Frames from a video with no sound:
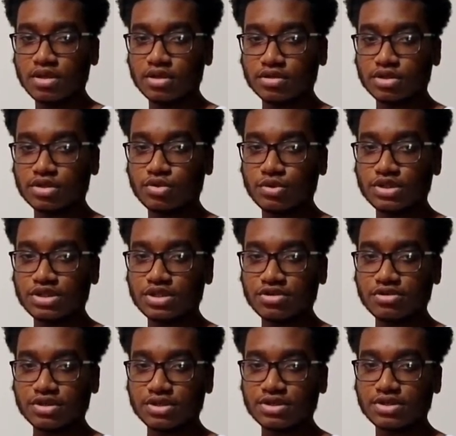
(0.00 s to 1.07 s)
you'll twist
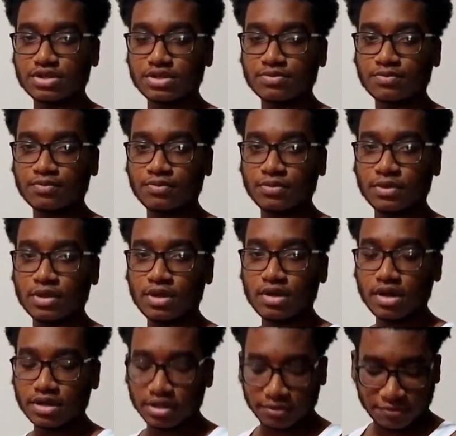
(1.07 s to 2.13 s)
your wrist
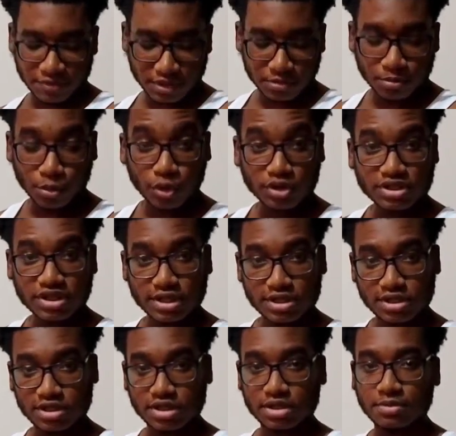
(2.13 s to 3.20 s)
and you'll feel more
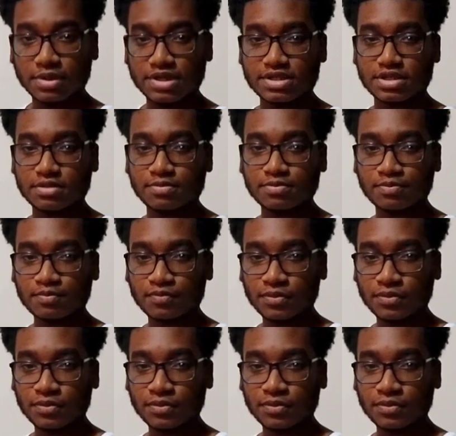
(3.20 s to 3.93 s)
tension in your bicep.